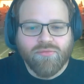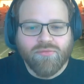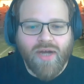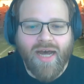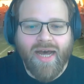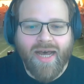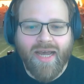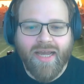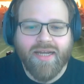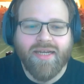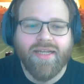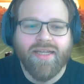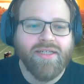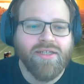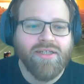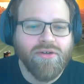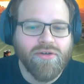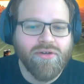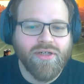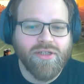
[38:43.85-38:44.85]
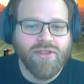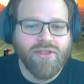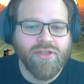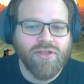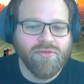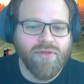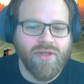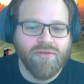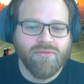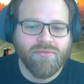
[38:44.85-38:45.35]
highly encourage
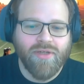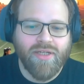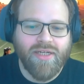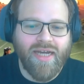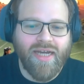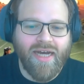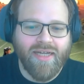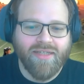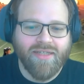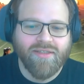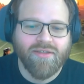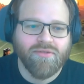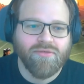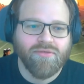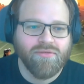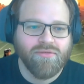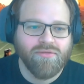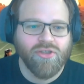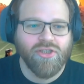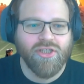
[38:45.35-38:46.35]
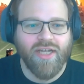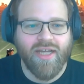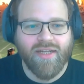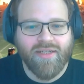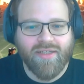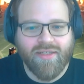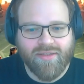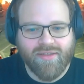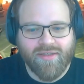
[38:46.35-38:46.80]
you and really ask you to share